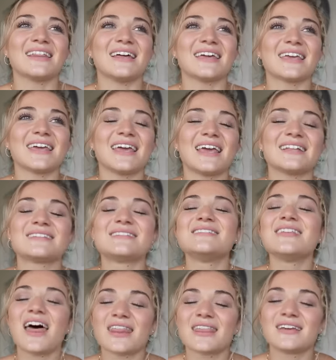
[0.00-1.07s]
like it's
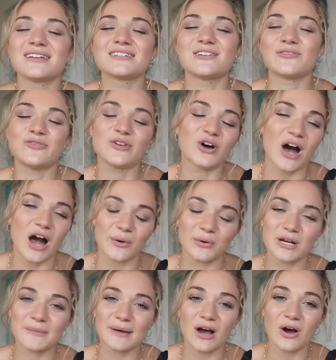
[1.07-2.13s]
nothing to feel
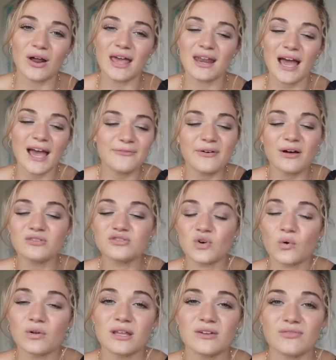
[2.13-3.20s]
awkward about and I felt
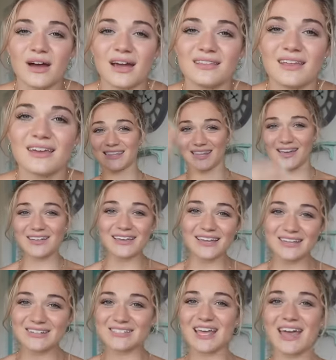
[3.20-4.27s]
totally fine like they'll get
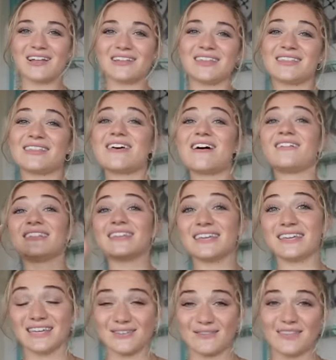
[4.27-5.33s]
you settled then they'll
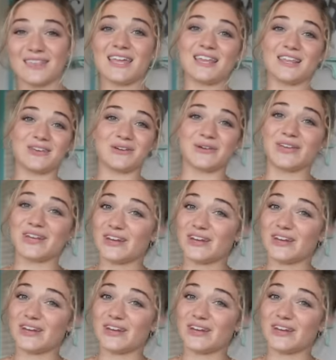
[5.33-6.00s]
leave and then you, you